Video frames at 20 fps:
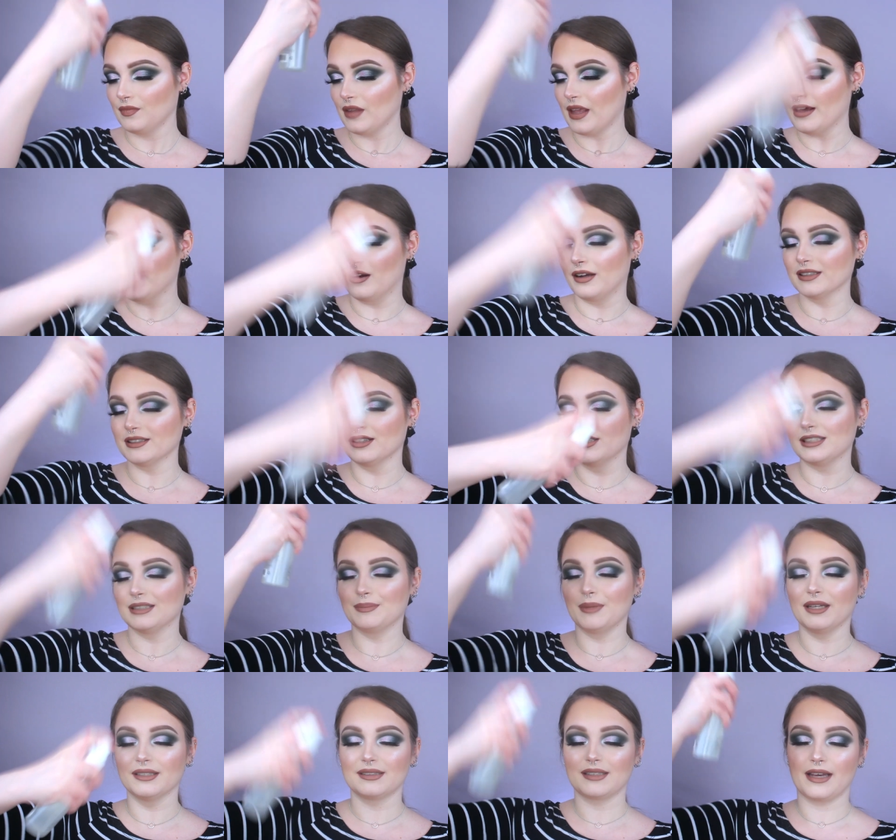It also it
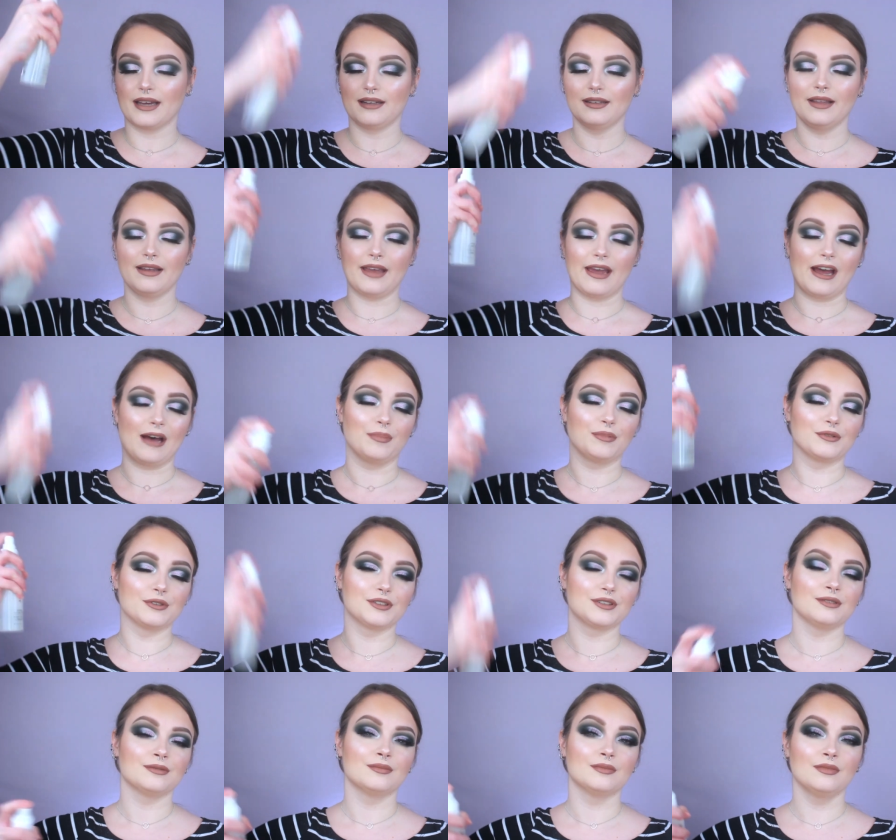smells kind of like
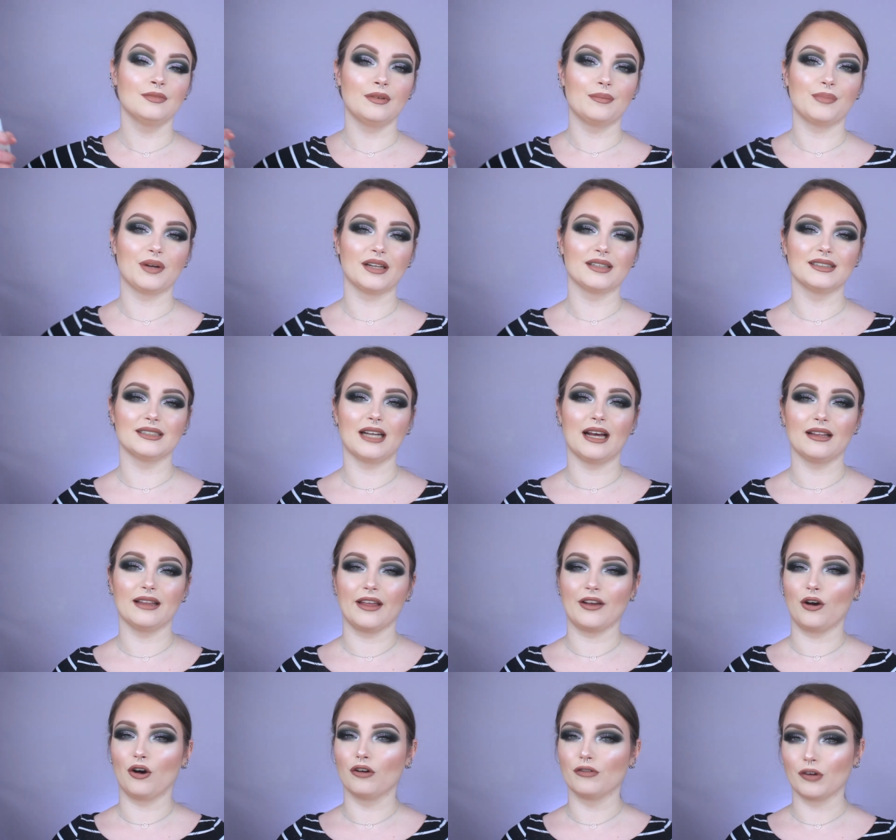apples. But it's not
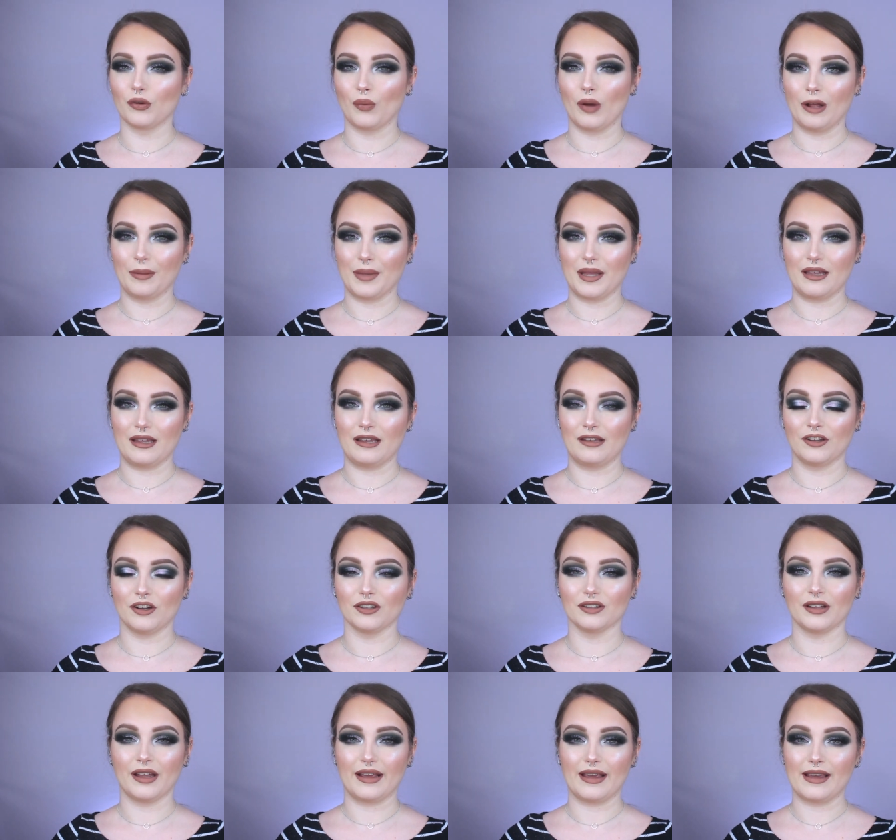like overwhelming
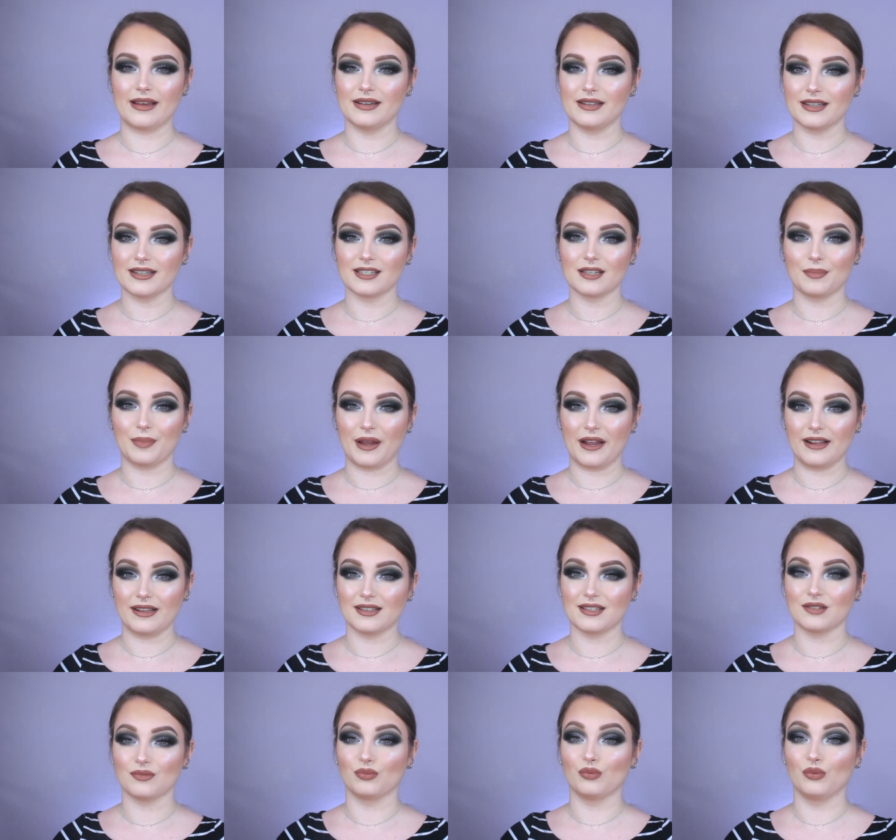either, like it
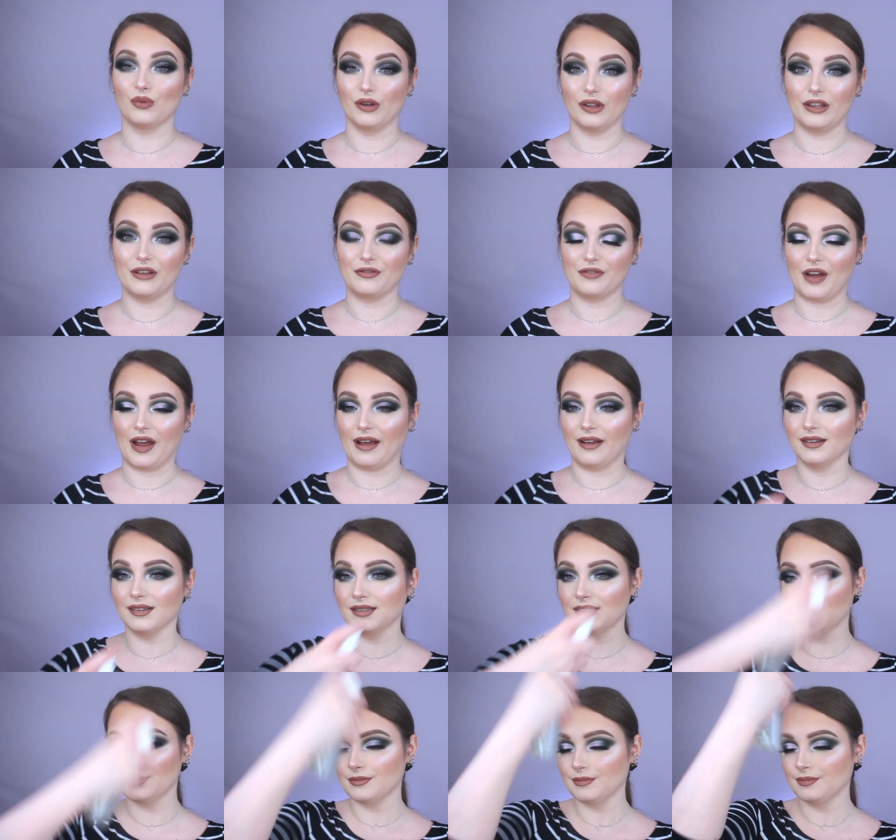dissipates really
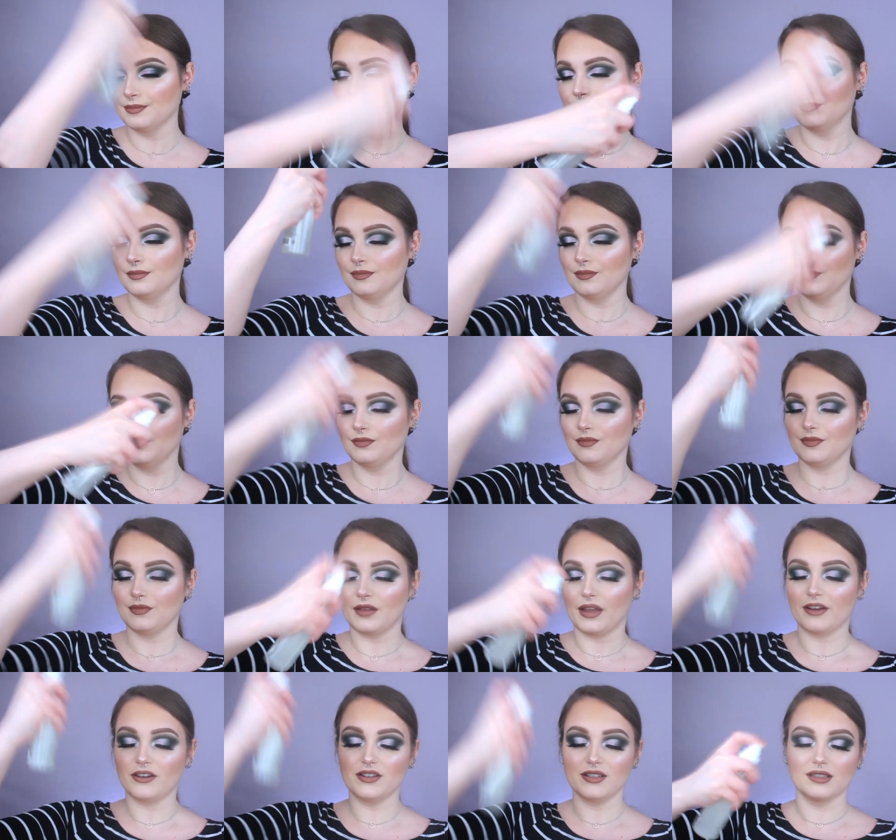fast.
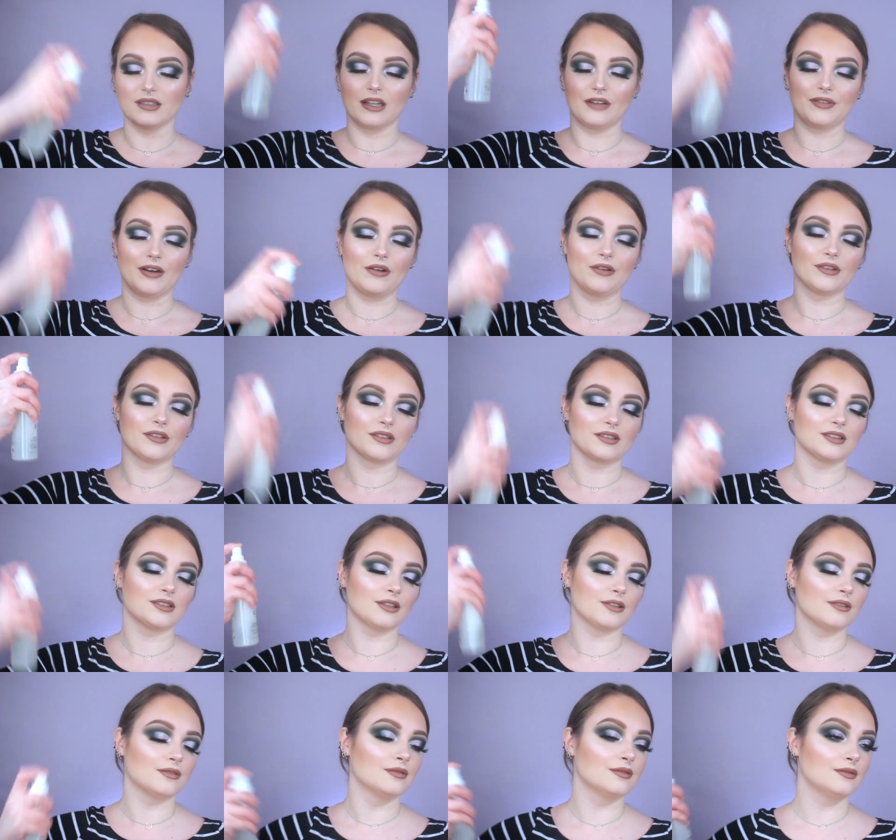I just love how it looks
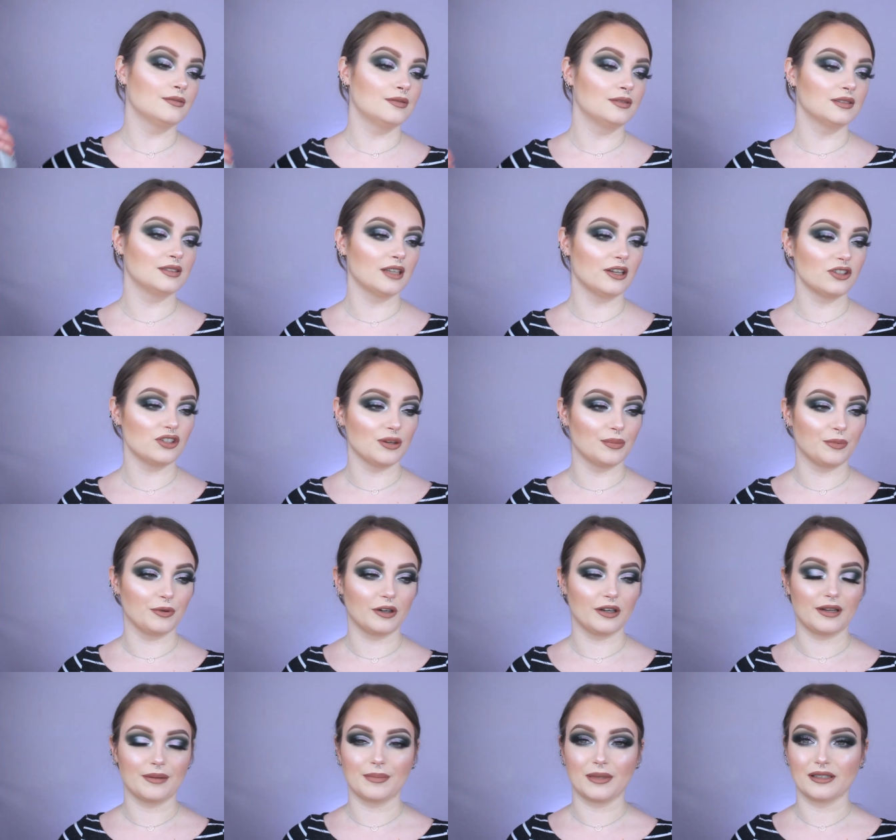though. Such a
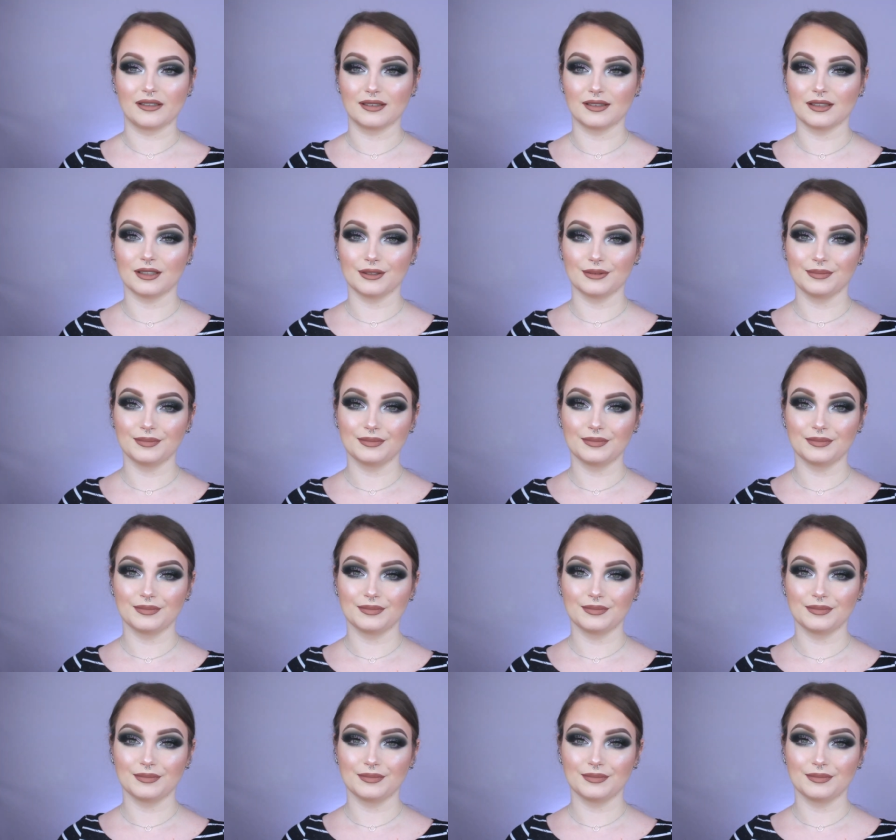pretty mist.